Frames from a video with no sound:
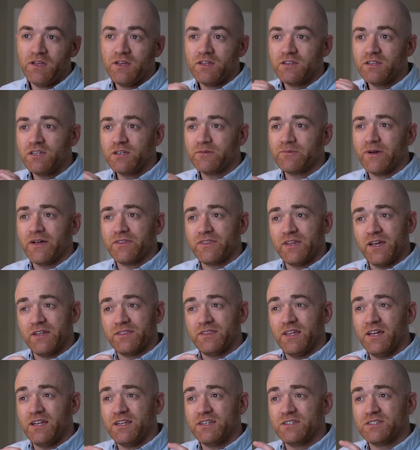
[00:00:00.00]
Think about that.
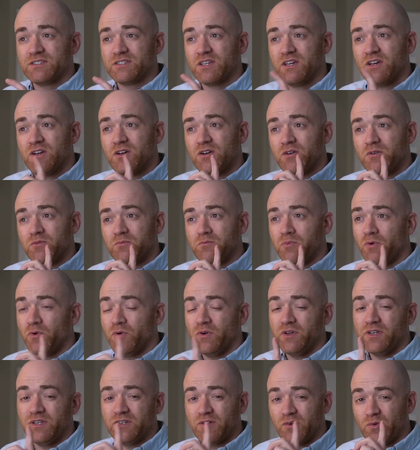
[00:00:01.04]
That is
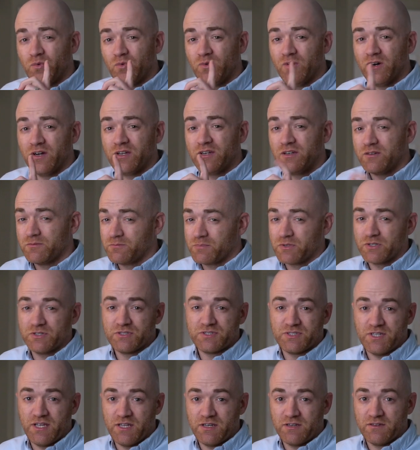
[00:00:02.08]

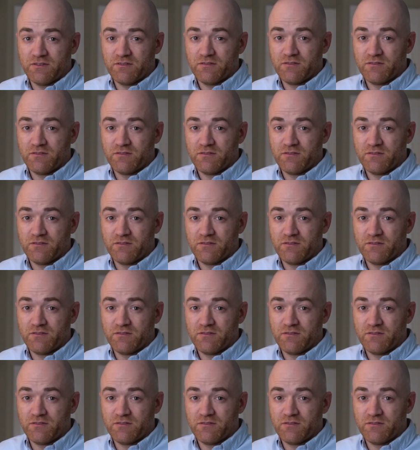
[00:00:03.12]
0.1%.